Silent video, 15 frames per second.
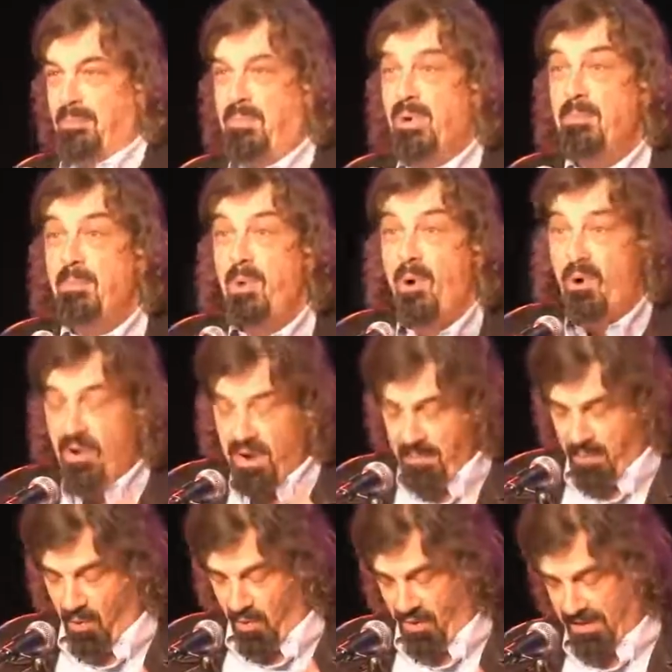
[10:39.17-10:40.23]
But more
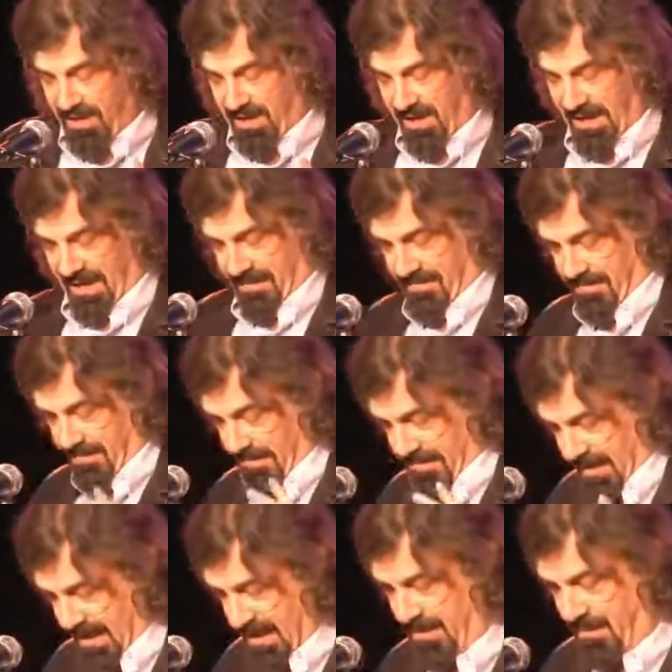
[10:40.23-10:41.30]
importantly,
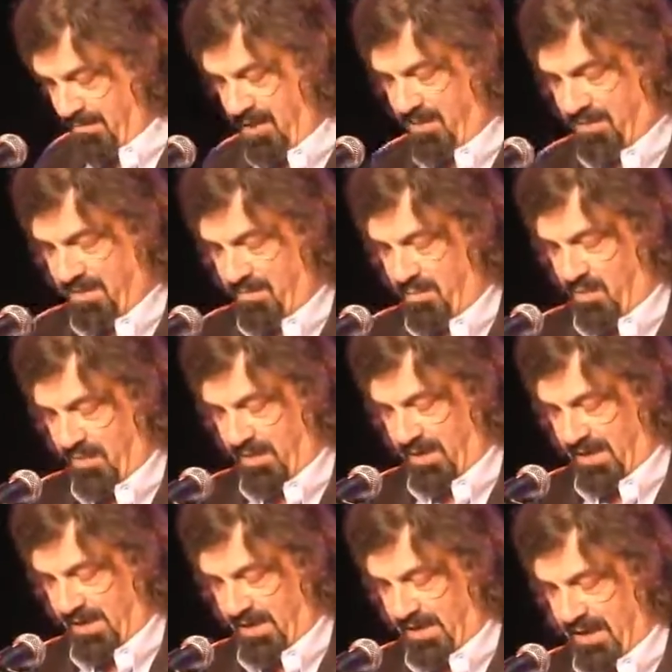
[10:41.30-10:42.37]
and I think most
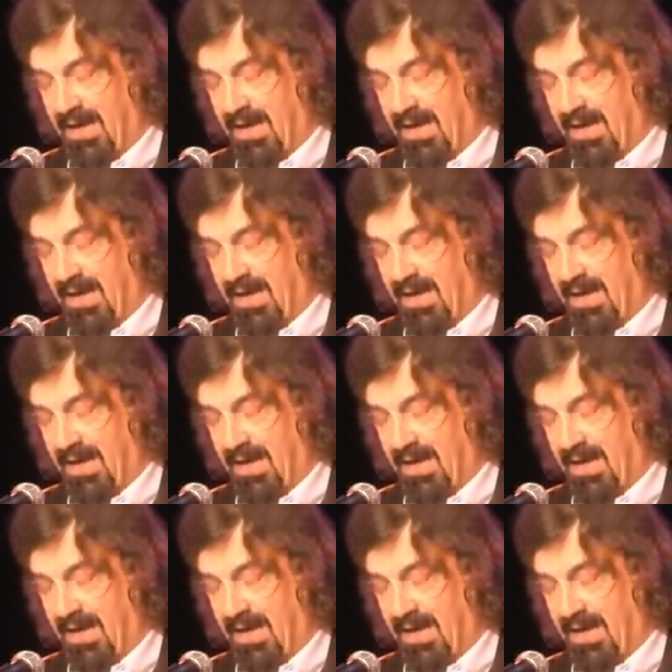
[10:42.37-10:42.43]
importantly,